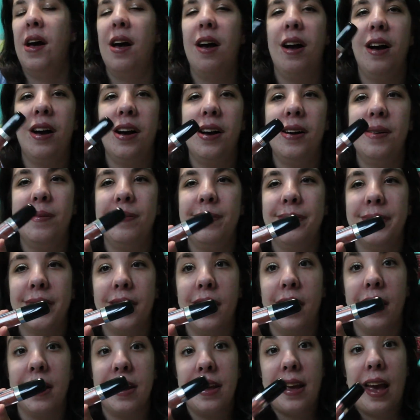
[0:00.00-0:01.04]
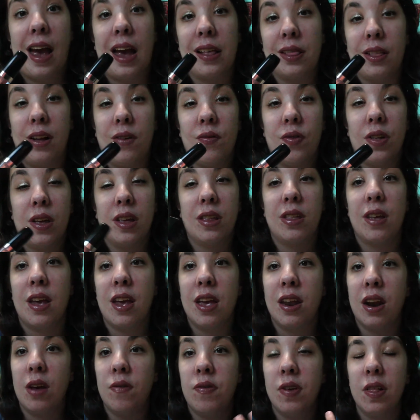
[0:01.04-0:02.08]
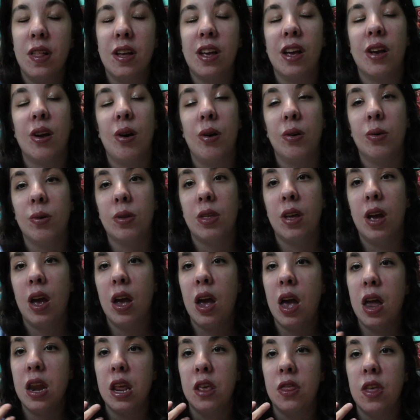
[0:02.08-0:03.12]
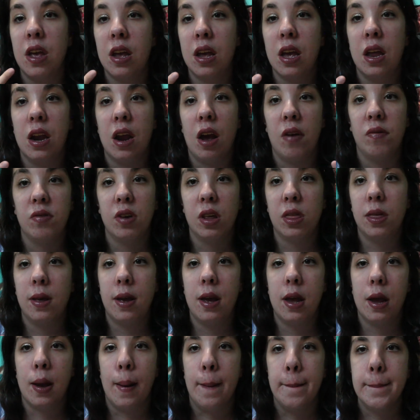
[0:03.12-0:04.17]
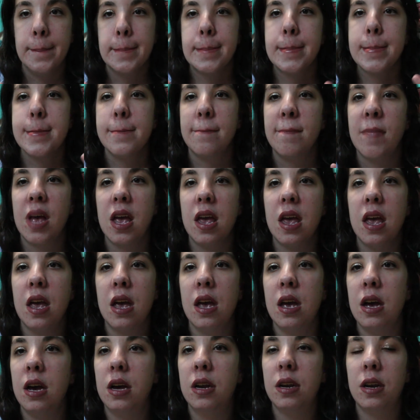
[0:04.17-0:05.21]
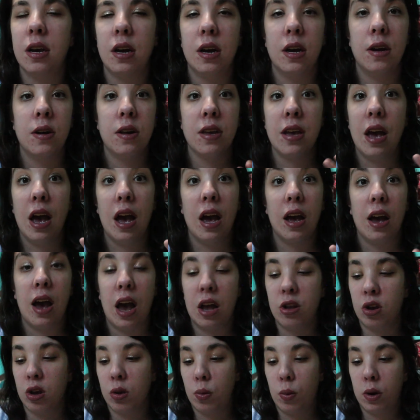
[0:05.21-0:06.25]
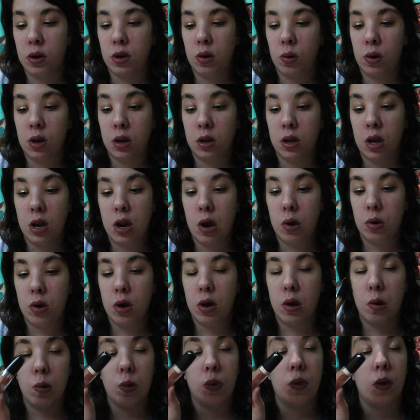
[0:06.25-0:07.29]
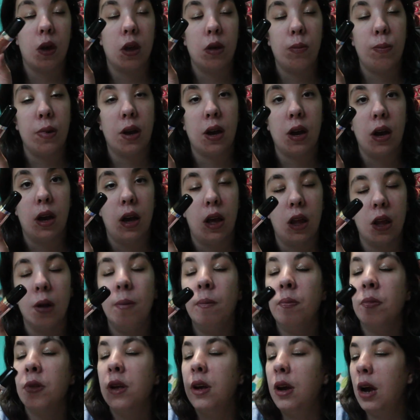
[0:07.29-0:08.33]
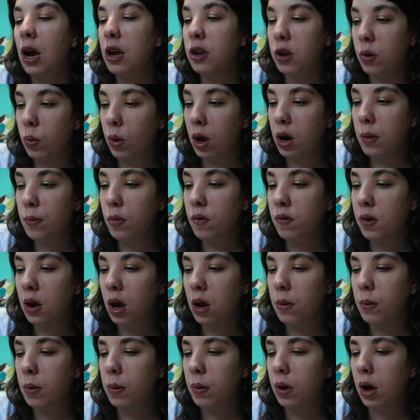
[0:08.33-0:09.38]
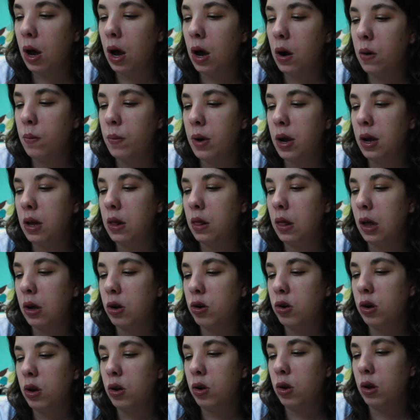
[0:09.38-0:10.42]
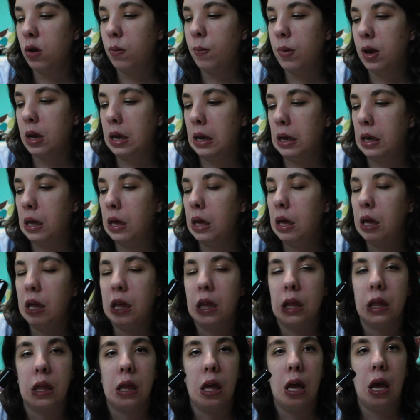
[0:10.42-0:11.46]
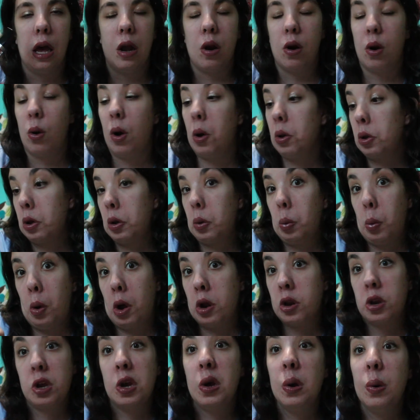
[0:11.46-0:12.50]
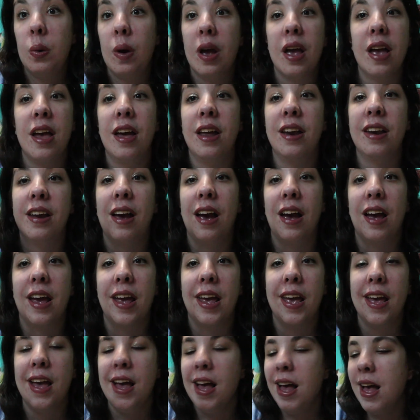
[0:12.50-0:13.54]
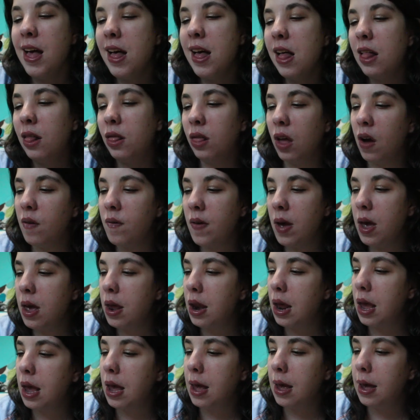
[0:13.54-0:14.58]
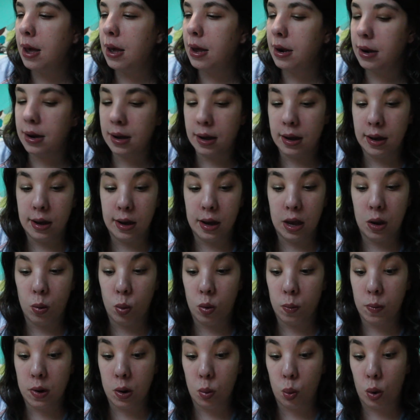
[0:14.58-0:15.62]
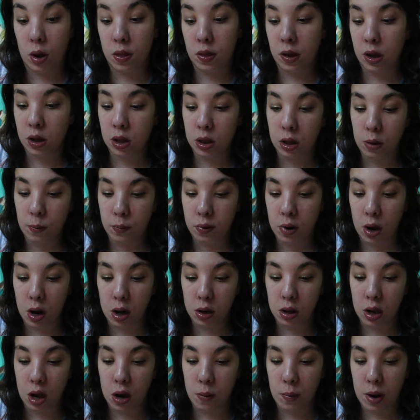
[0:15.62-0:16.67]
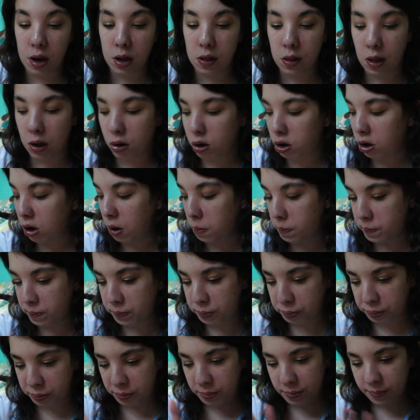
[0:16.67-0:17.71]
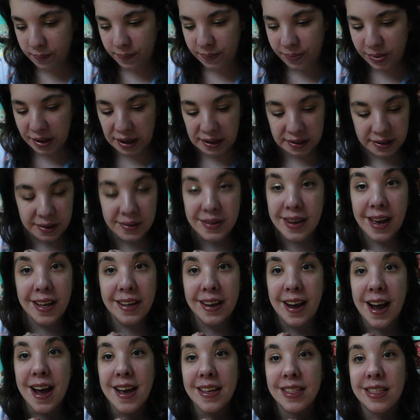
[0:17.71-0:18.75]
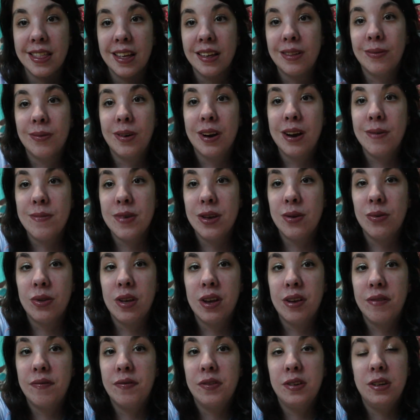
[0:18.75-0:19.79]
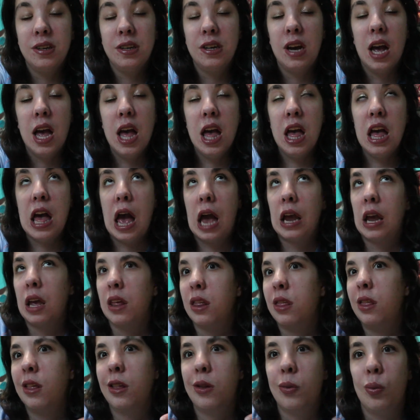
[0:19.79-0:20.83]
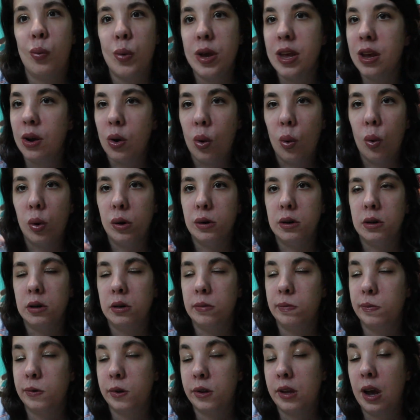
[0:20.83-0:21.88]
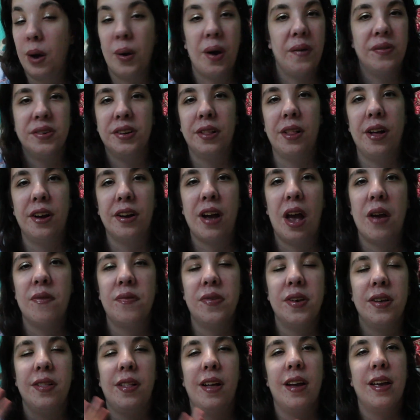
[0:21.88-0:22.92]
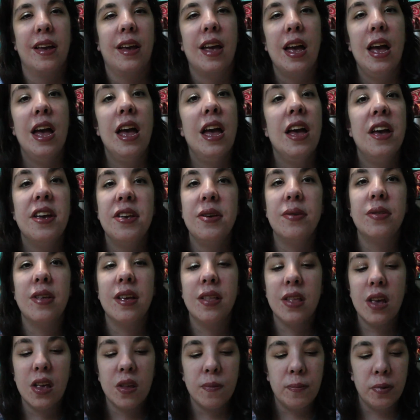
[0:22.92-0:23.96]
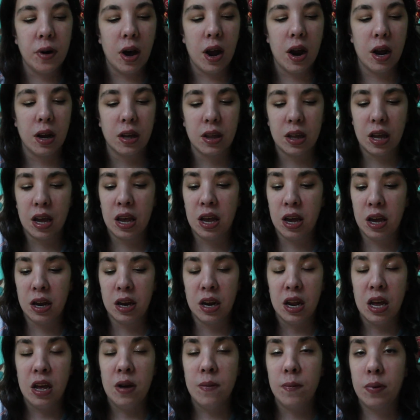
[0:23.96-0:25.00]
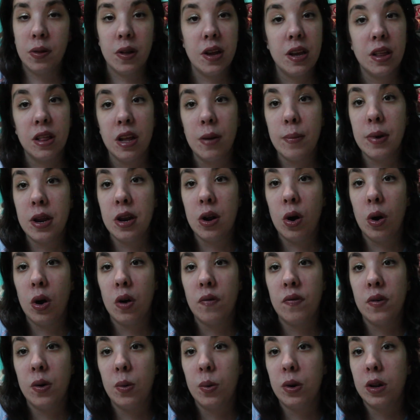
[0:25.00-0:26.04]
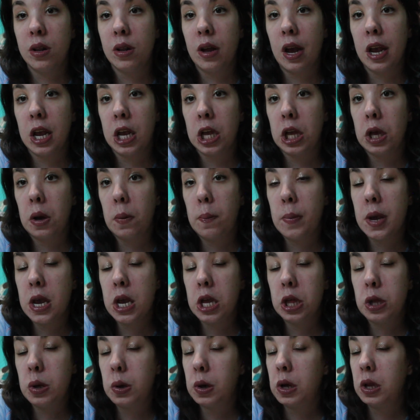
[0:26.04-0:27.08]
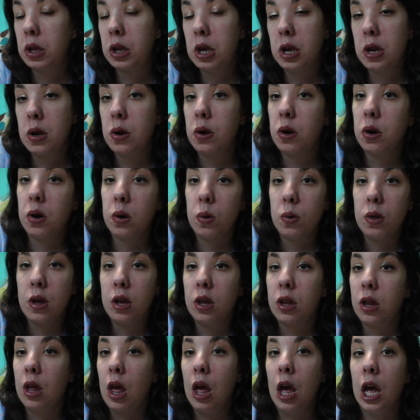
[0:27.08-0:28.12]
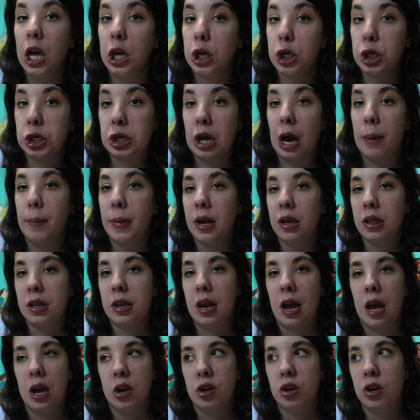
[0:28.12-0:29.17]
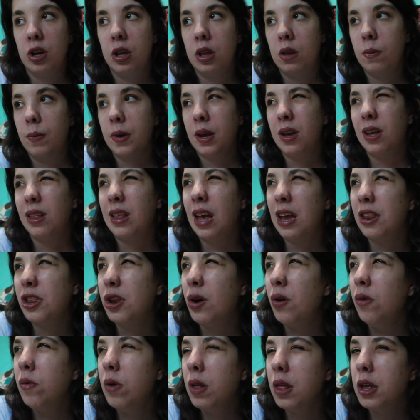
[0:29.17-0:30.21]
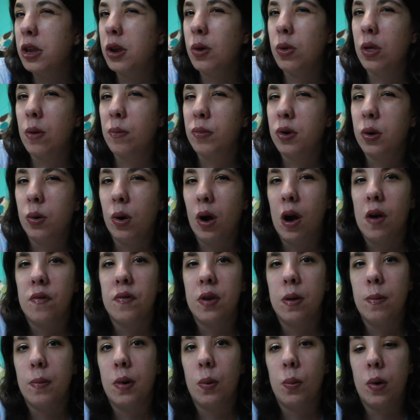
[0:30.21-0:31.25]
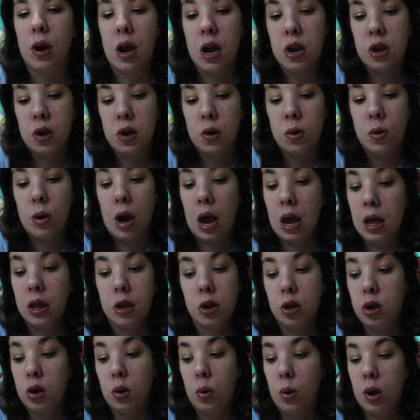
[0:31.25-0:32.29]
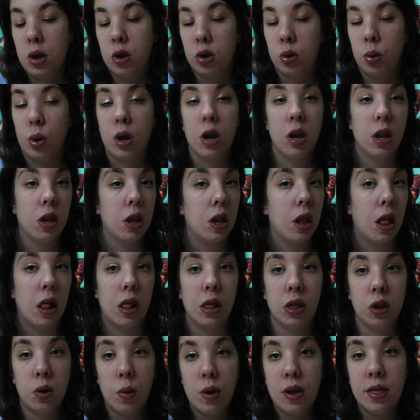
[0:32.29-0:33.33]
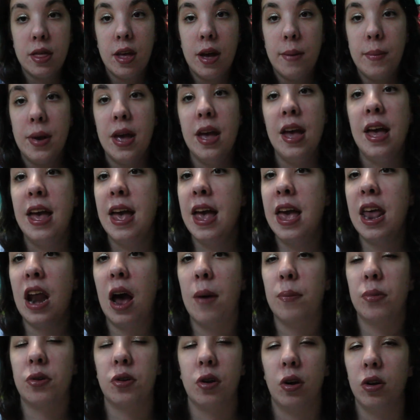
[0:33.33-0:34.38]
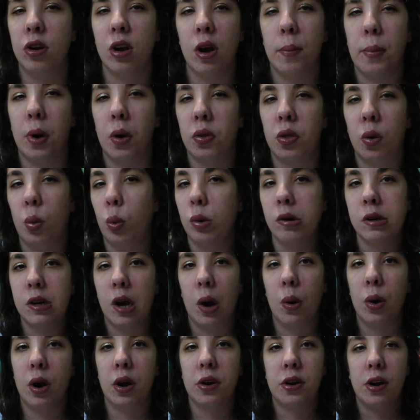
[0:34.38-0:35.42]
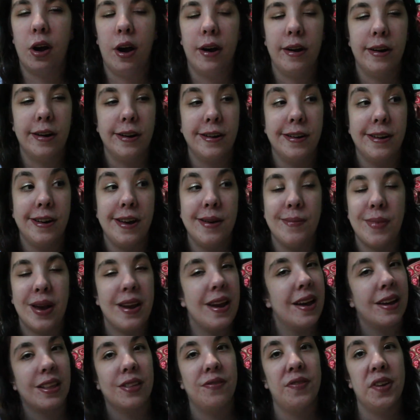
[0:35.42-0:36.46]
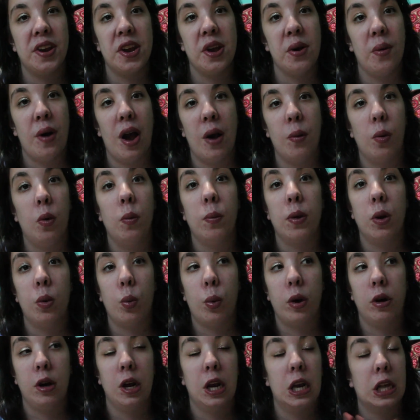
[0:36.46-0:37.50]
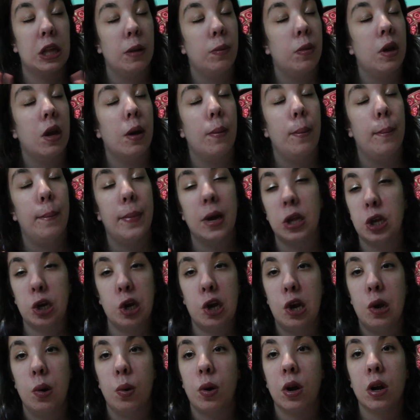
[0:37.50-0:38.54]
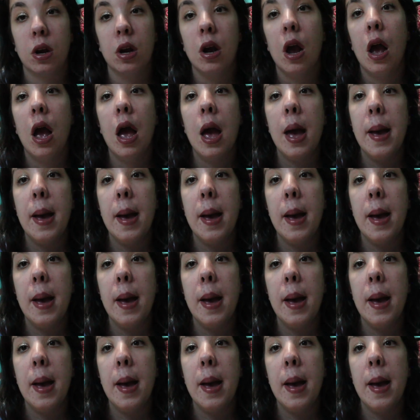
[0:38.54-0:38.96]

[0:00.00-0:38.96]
Um, but yeah, I love this and I feel like it goes with anything and everything. And uh, yeah, I just want to continue to use this because I do want to move it out of, out of my collection just because, I don't know, I just want to. And I love it and uh, it would be one less lip product out of my collection. So yeah guys, that's what I'm using for I guess this week or just however long I feel like using these products and please let me know if you would like me to continue to do these shop my stashes because I don't really do them too often but when I do I do enjoy doing them and I'm sorry about the workout attire. In my next video I will be wearing something much cuter.